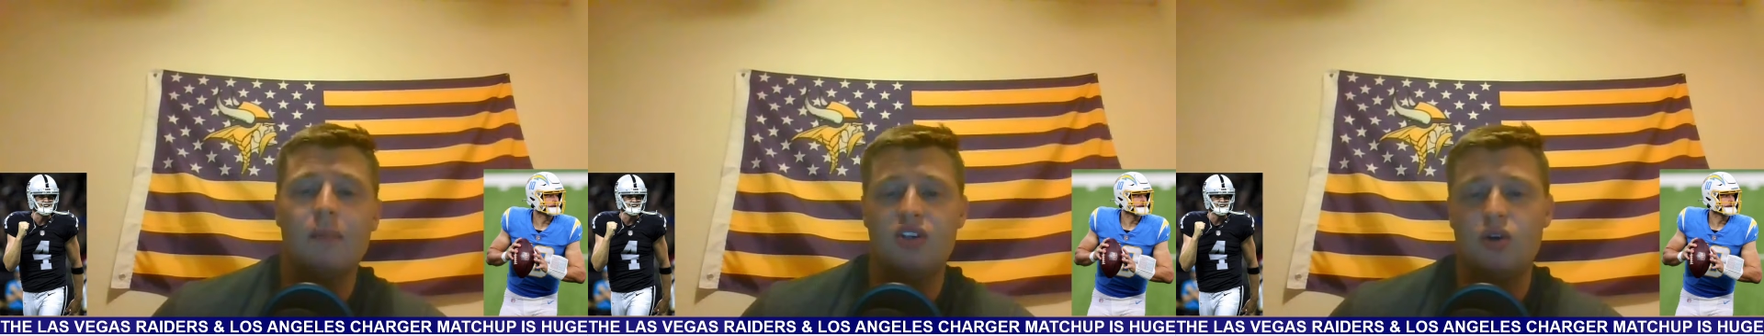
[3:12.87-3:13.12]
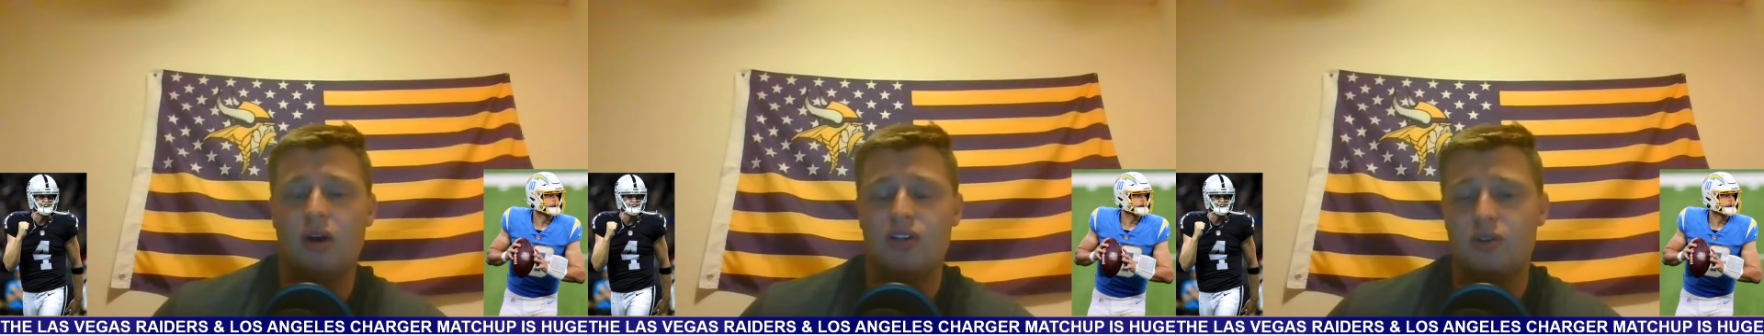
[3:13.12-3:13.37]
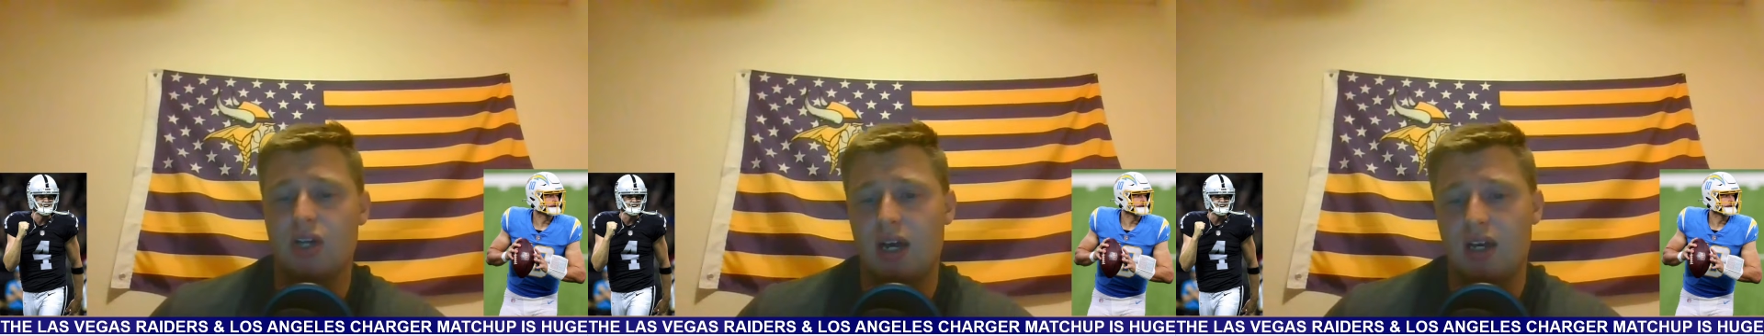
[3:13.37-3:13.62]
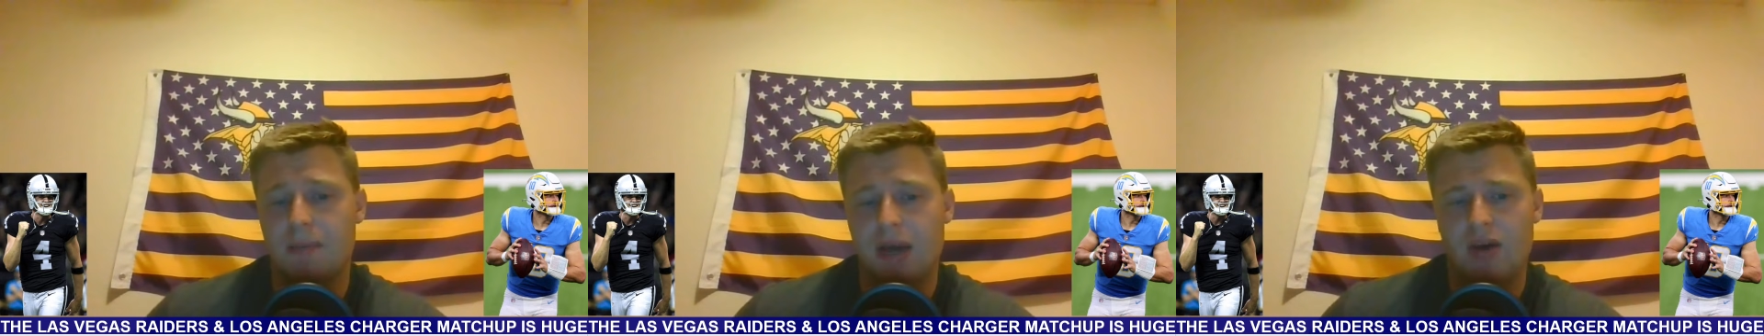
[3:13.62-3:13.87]
But you also
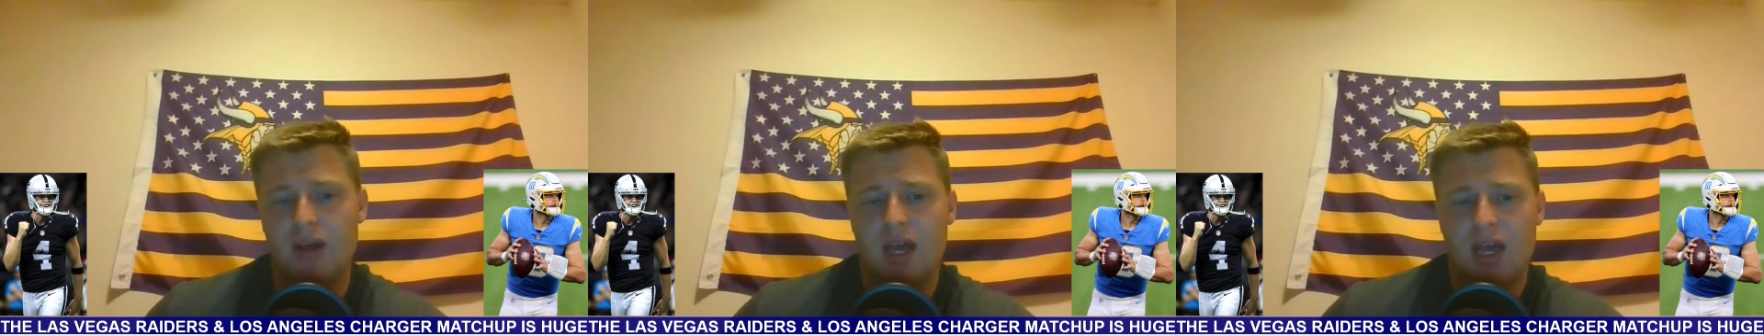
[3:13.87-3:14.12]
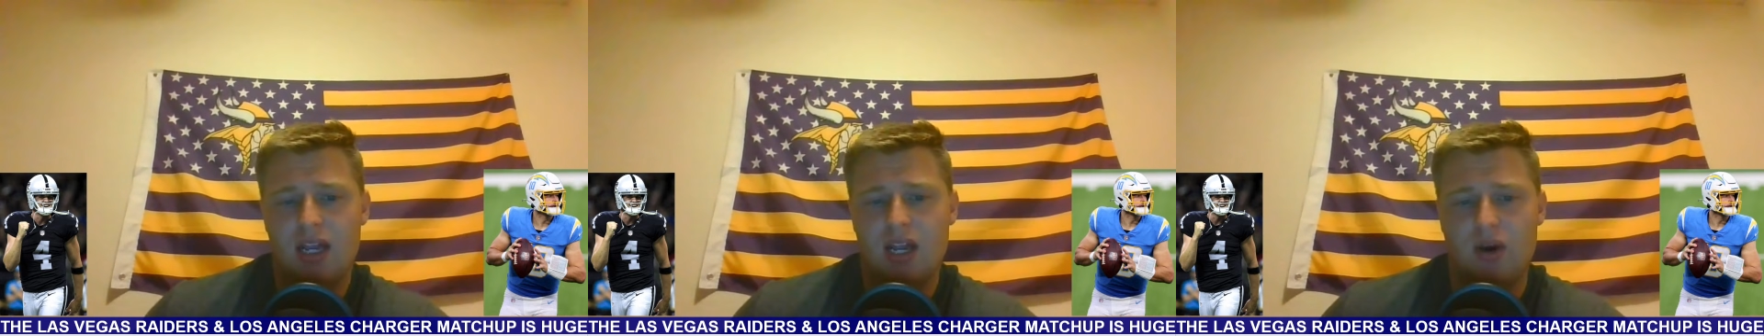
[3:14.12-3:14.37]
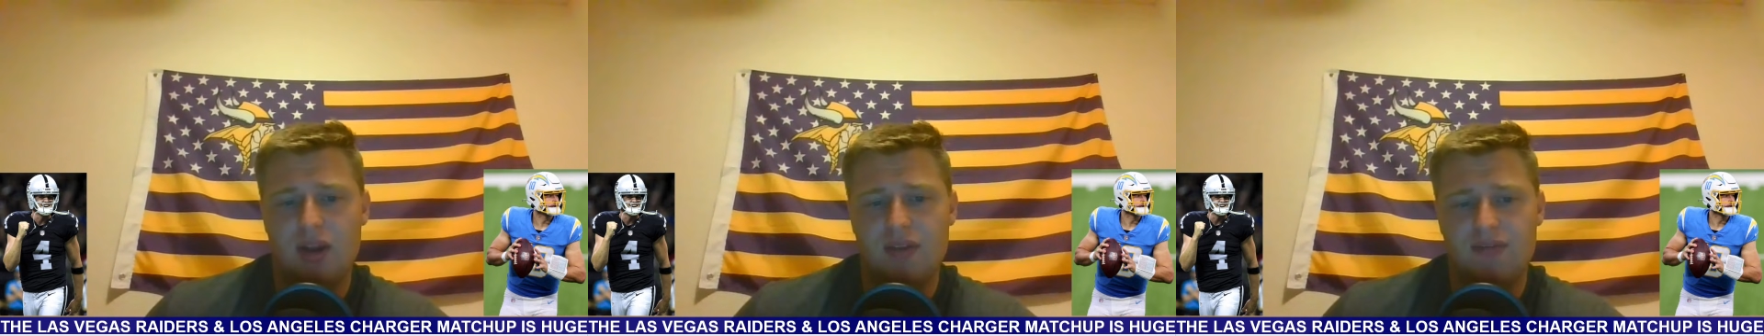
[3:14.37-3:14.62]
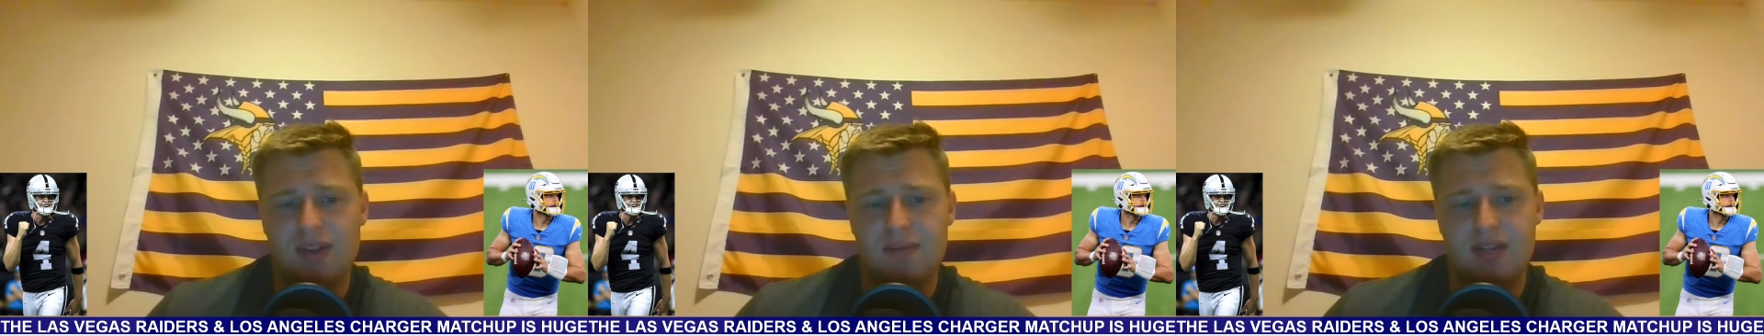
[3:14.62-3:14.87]
talk about, you know, on
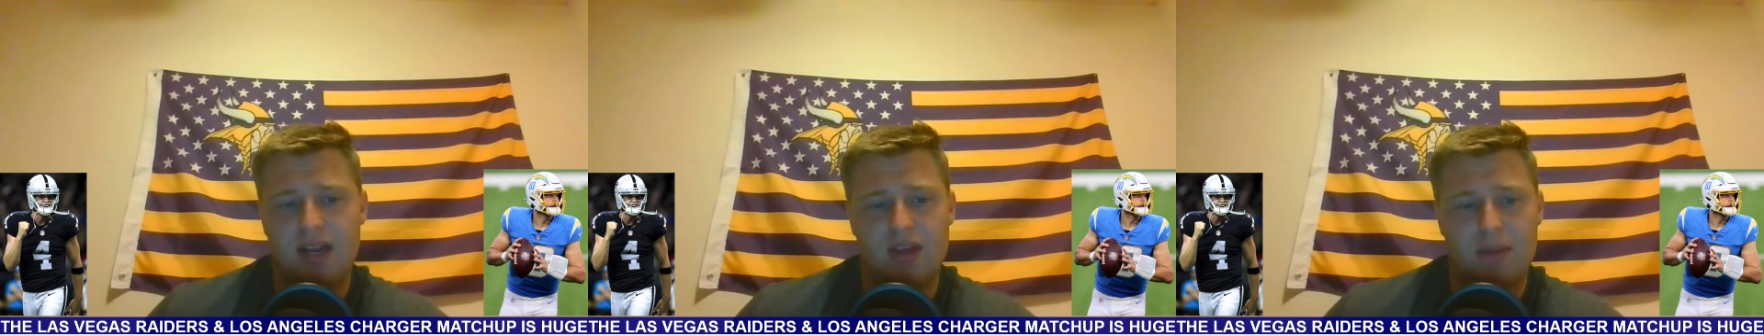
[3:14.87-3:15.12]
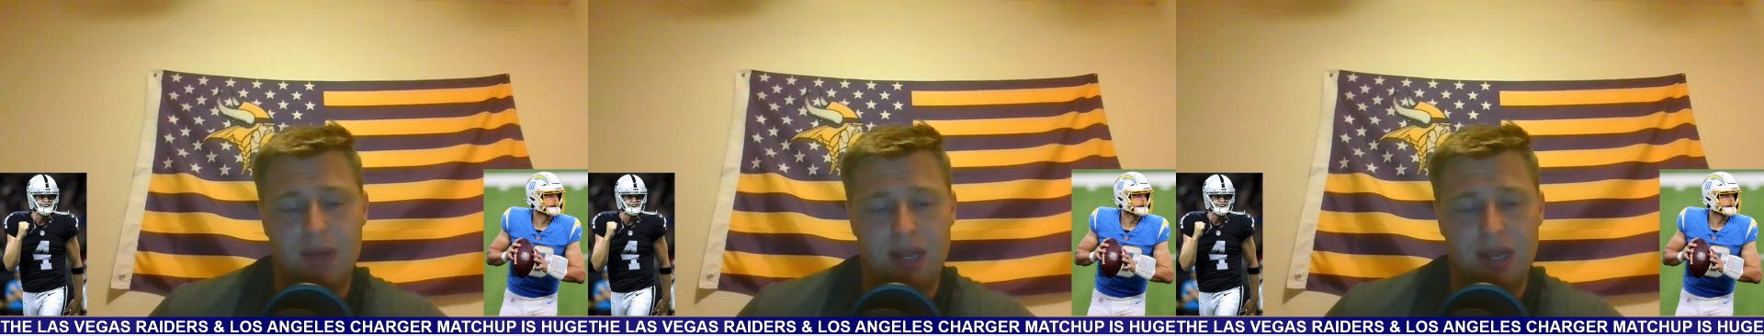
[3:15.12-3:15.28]
the flip side of that,